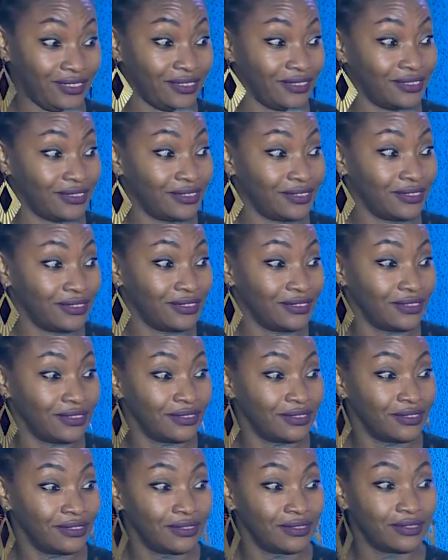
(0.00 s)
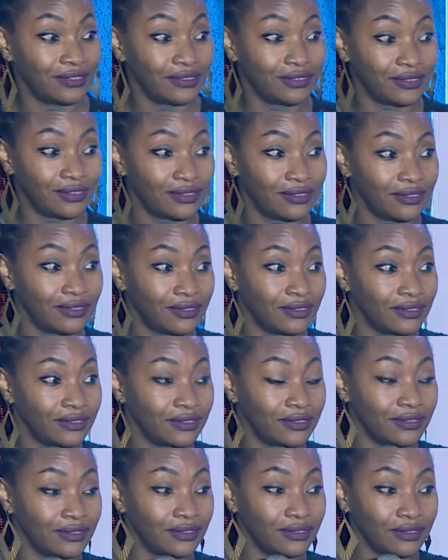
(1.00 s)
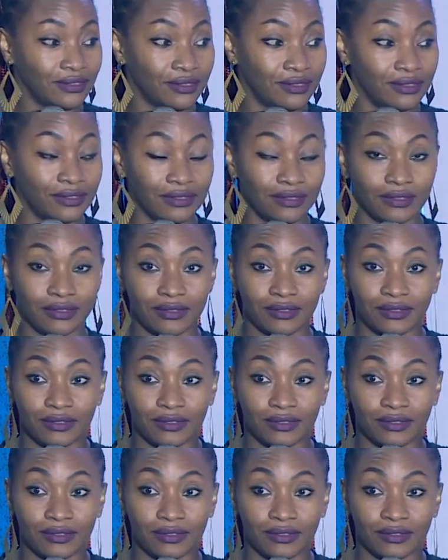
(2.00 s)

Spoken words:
(silence)